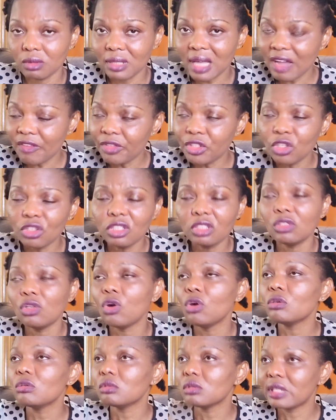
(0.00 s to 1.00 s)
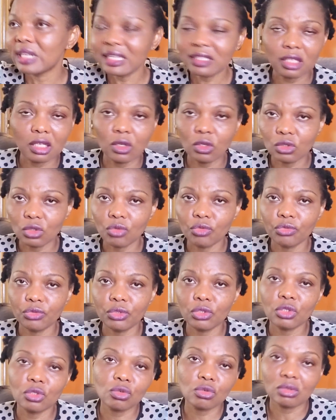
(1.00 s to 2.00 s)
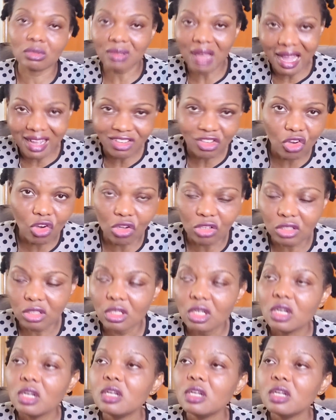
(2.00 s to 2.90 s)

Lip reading: that video did not get a lot of views, so thank God.